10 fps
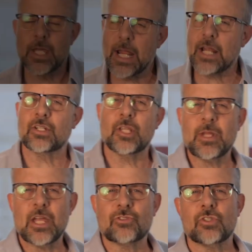And actually, let
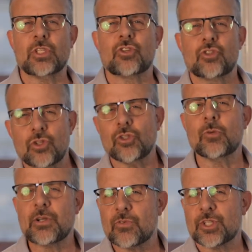me ask you this. Should
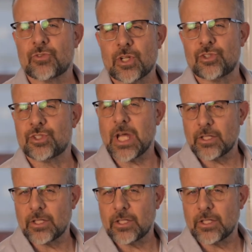there be restrictions